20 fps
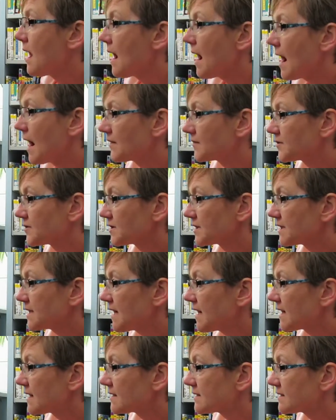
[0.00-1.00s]
After
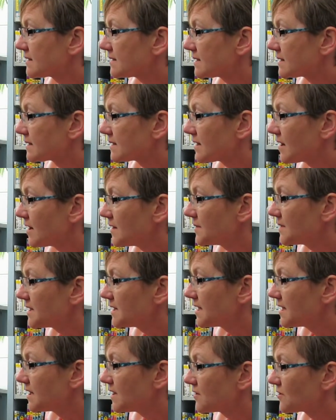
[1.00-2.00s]
snacks, it's time to
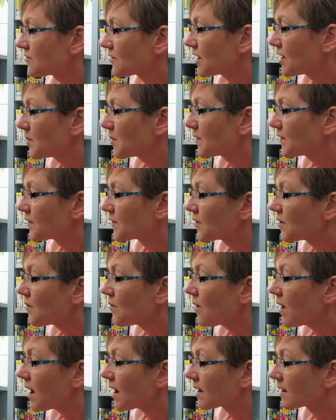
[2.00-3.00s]
take your grandpa for a
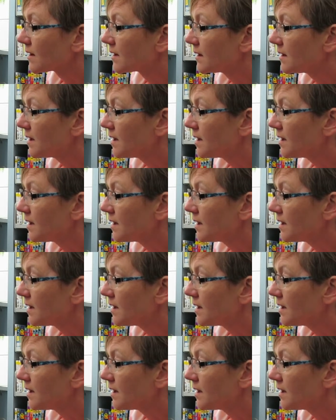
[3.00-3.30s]
walk.